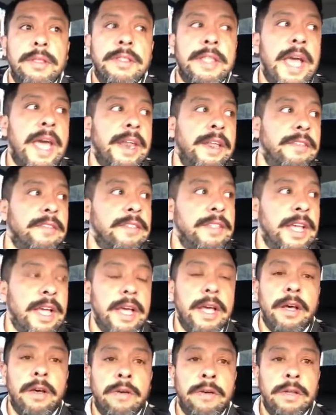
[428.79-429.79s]
That is
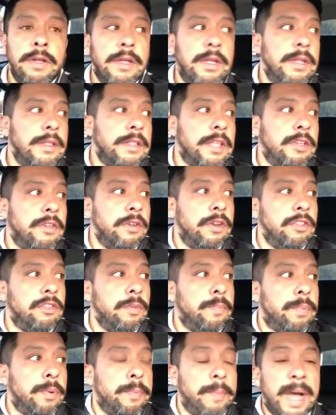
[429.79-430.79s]
now that you need
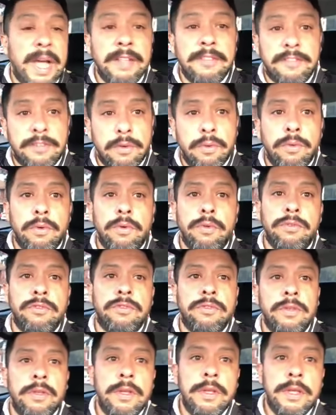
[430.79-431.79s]
to provide
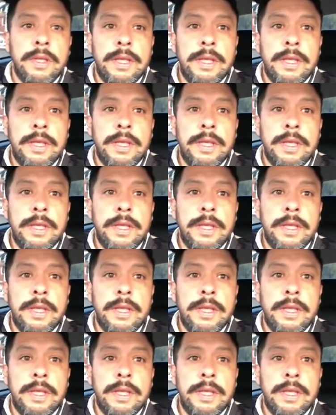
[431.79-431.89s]
schools